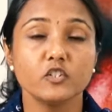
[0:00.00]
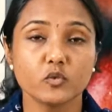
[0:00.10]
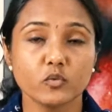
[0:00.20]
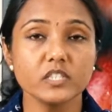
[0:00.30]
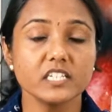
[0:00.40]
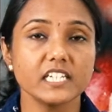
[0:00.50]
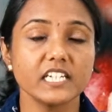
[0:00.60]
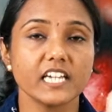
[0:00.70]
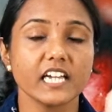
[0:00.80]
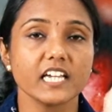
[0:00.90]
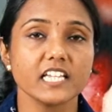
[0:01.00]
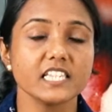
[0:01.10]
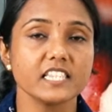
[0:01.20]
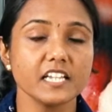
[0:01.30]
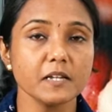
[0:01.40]
Tooth decay
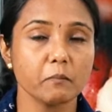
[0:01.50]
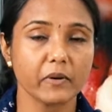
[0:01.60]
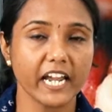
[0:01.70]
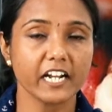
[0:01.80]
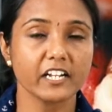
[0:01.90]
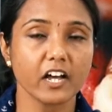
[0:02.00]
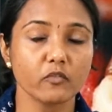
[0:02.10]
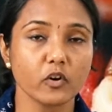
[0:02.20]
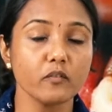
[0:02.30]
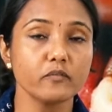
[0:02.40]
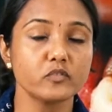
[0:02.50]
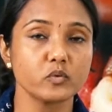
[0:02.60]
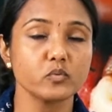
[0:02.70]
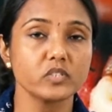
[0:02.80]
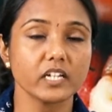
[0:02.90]
is the breakdown of
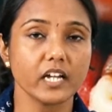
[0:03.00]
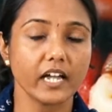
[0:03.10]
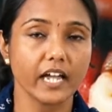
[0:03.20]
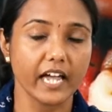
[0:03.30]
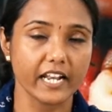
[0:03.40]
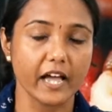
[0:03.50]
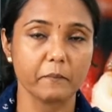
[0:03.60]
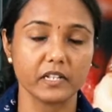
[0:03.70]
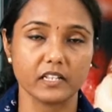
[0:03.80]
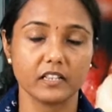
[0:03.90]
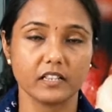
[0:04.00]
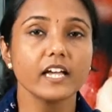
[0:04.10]
tooth enamel,